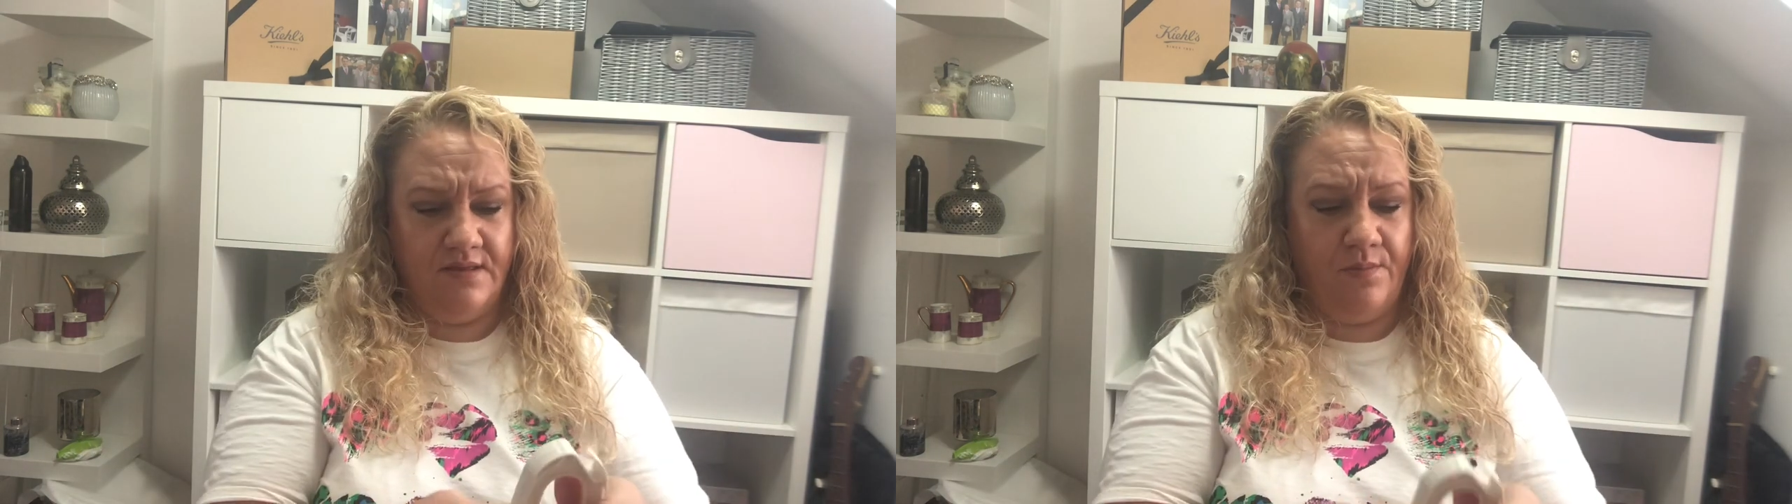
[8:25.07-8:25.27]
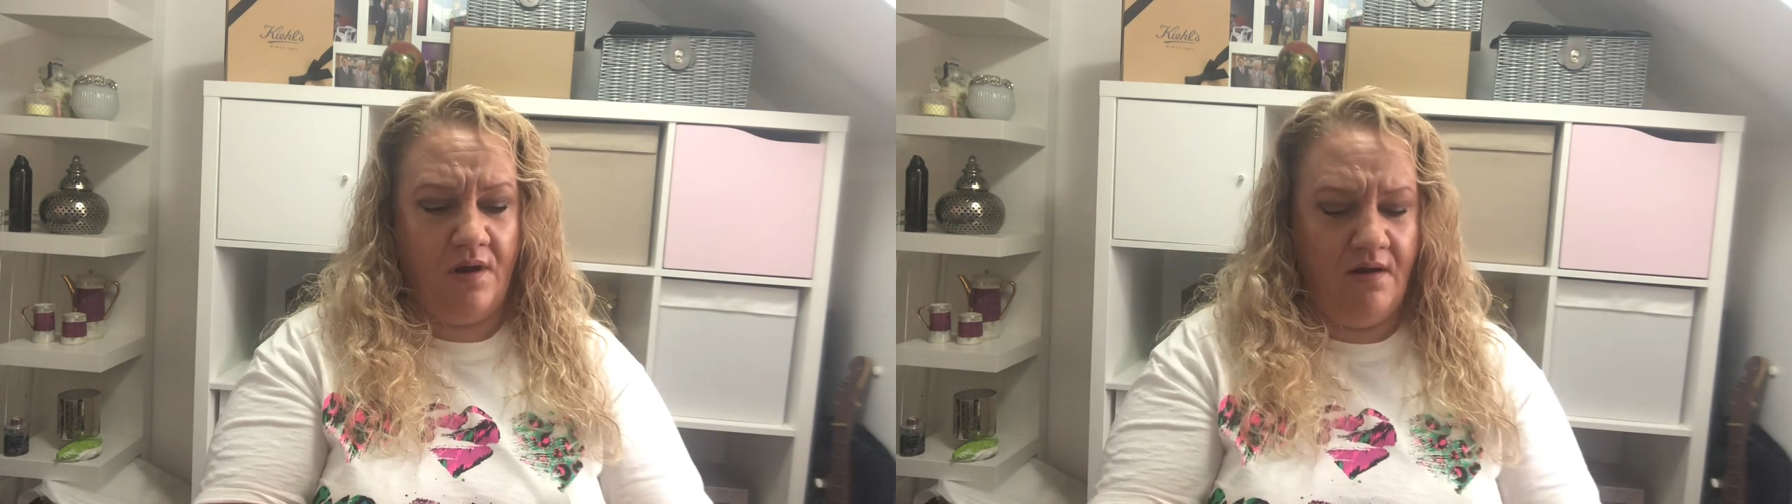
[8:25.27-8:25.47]

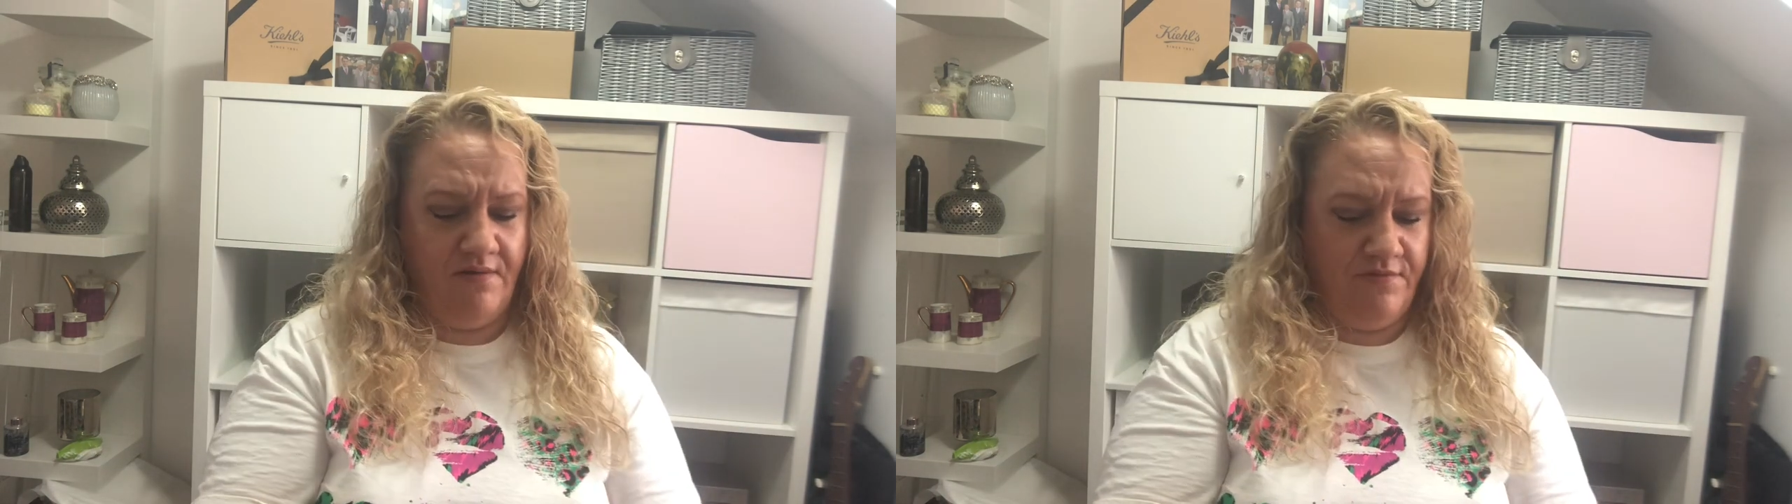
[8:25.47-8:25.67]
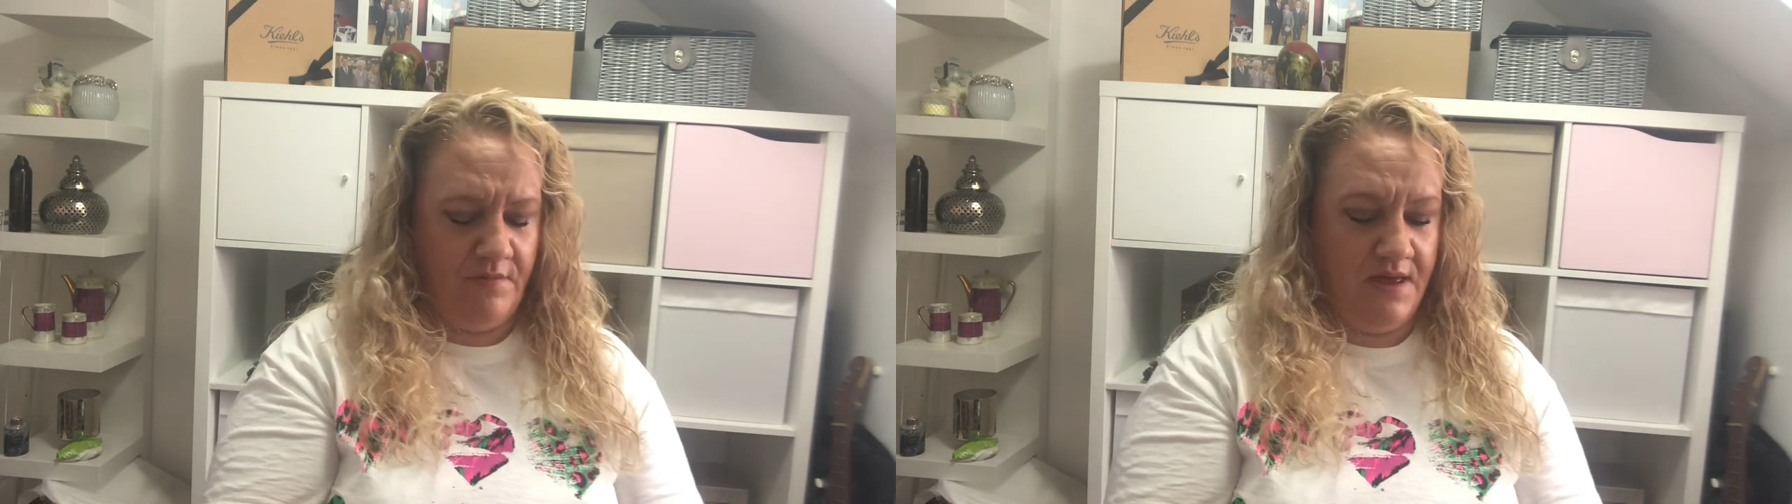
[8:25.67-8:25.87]
apart
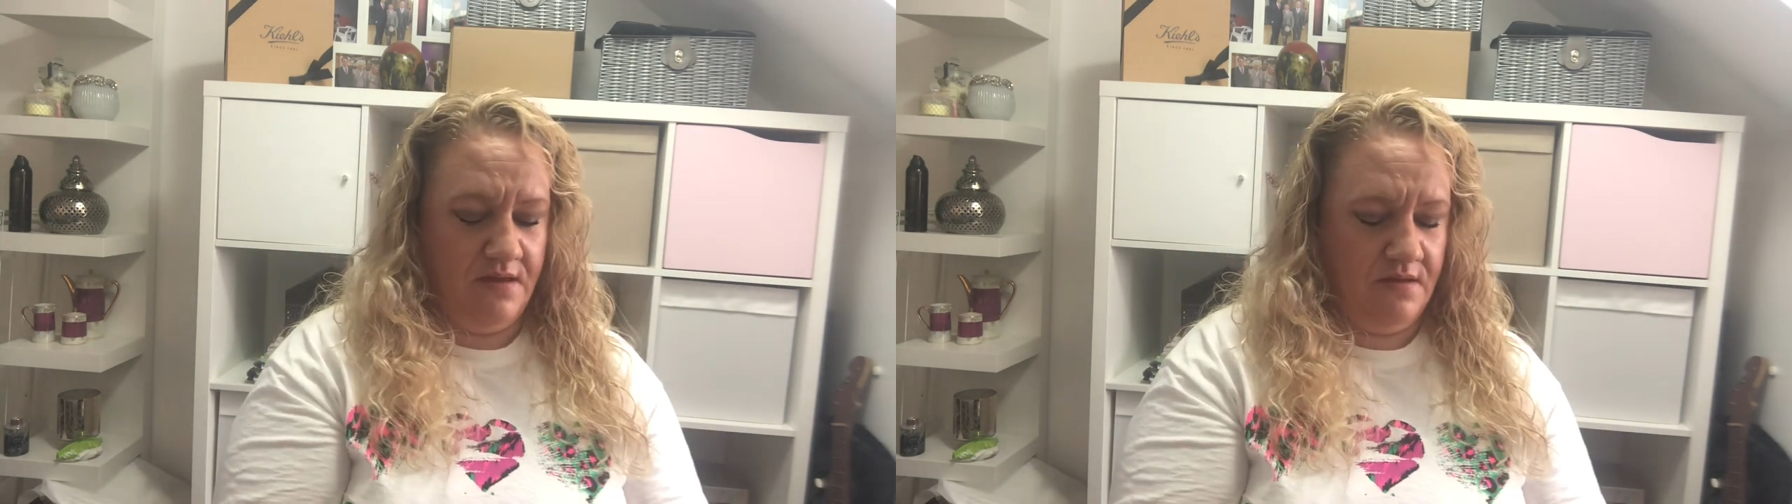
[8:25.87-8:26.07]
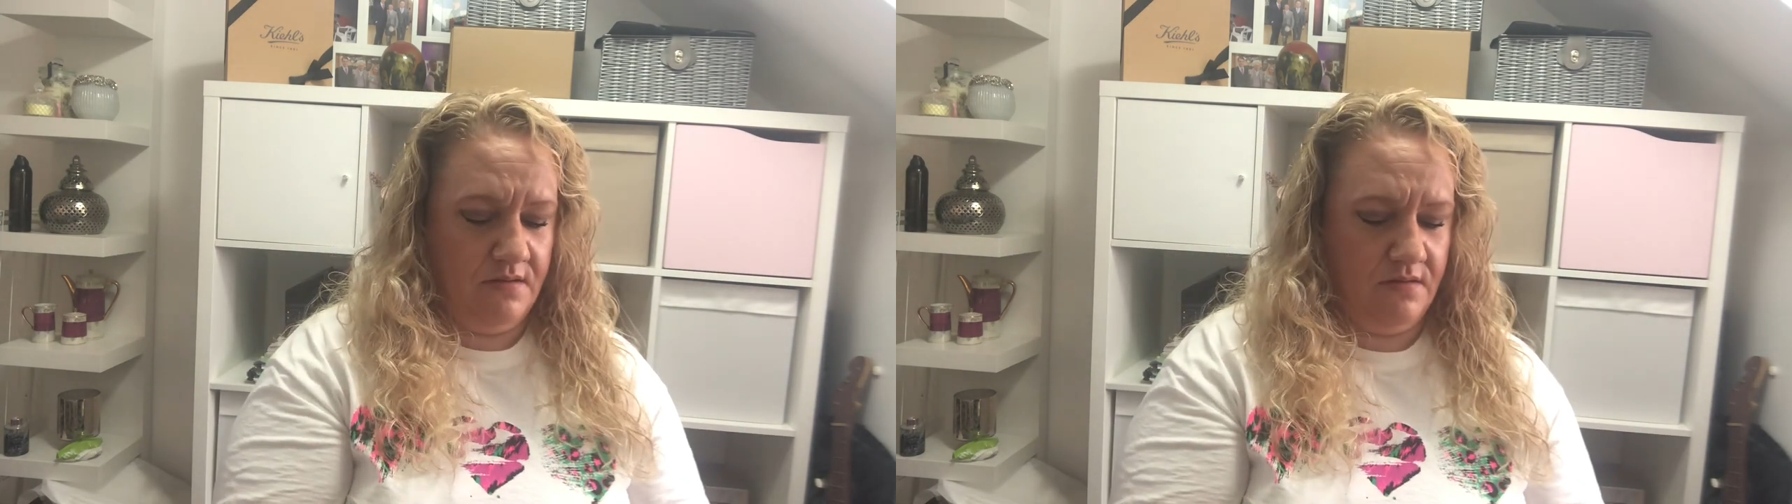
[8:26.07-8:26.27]
from it,
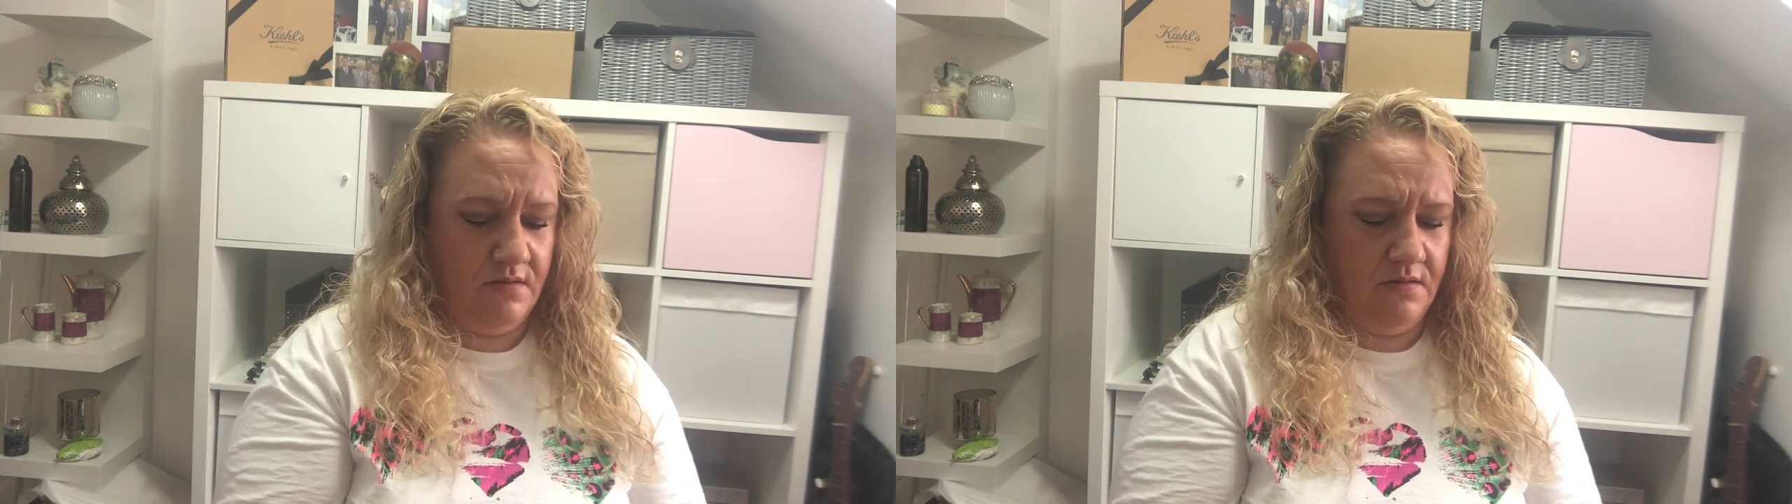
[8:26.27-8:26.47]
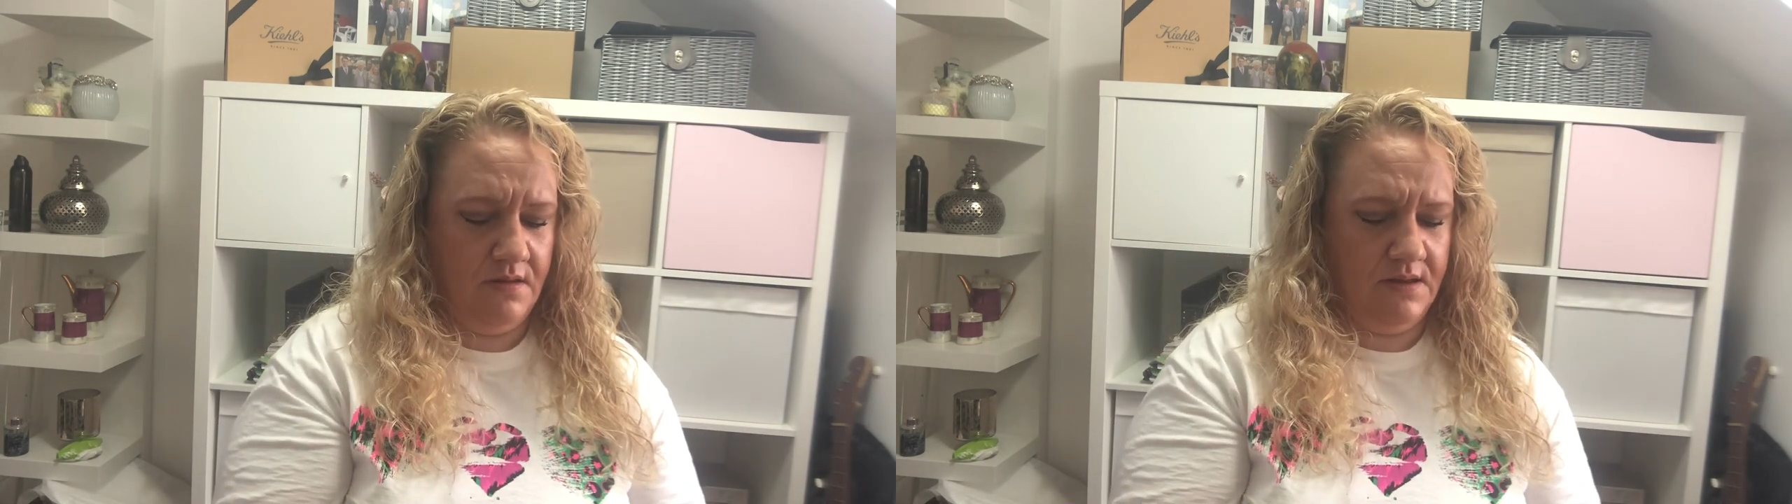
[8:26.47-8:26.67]

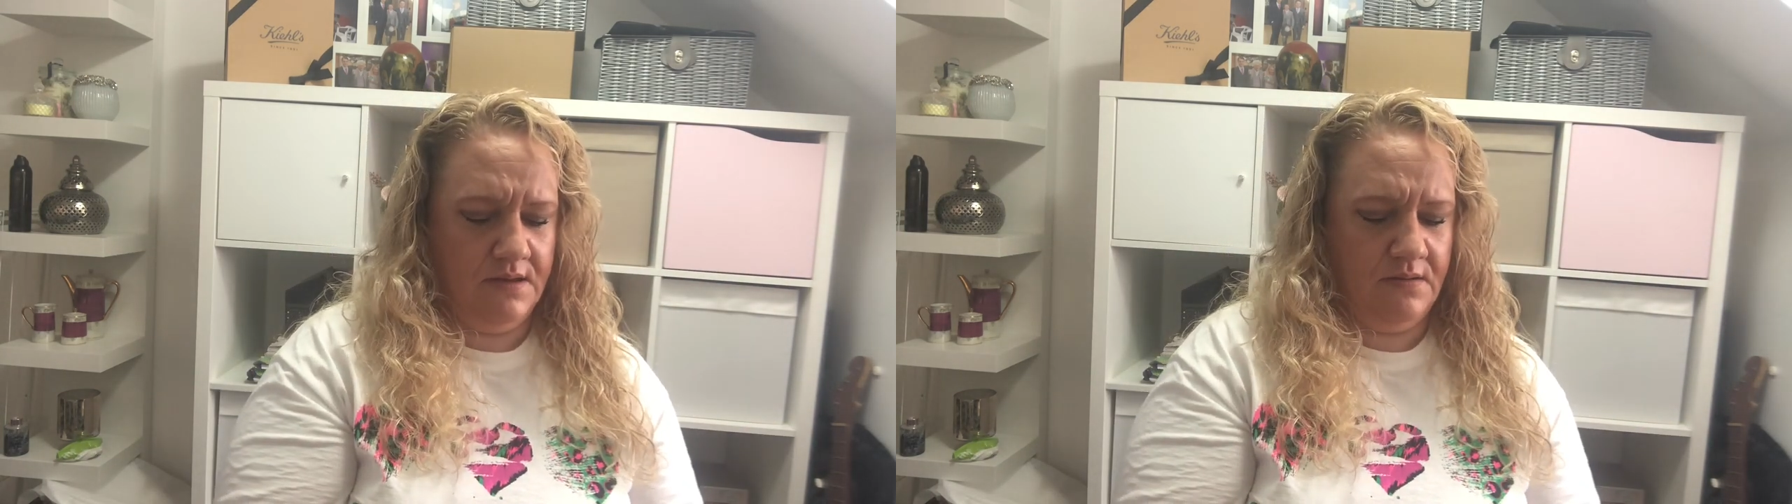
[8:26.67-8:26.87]
I